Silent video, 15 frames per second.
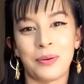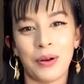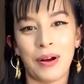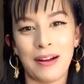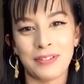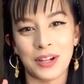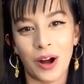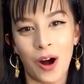we don't
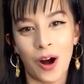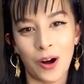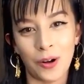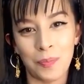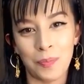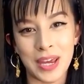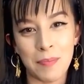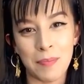have to
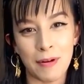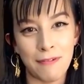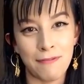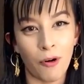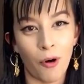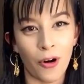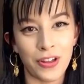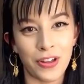all be
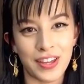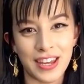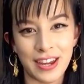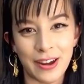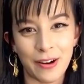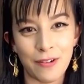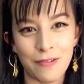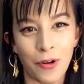before the
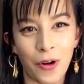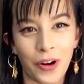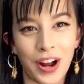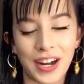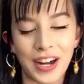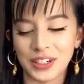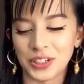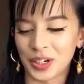year
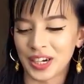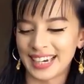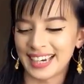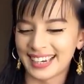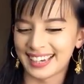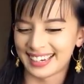400.